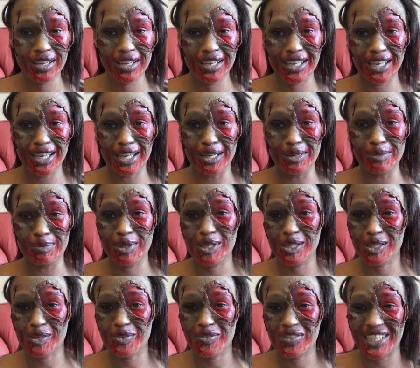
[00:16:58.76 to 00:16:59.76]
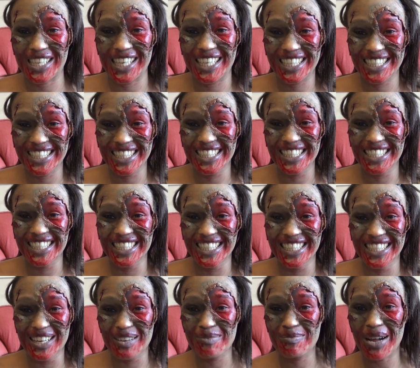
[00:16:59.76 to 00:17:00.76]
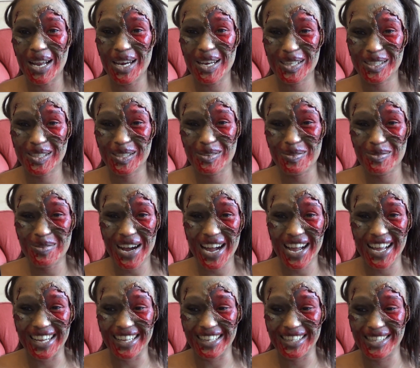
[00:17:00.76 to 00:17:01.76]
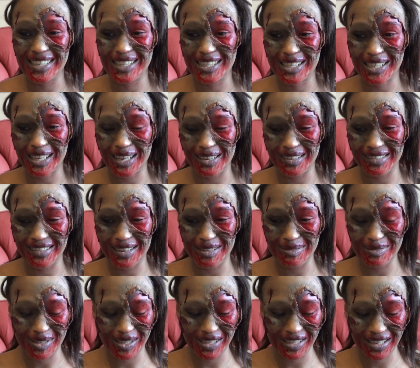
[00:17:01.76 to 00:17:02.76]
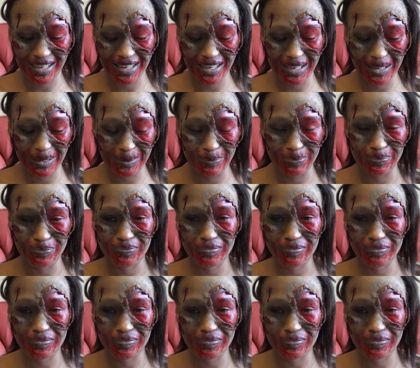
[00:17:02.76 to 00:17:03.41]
Because obviously mine looked alright, so I'm just gonna,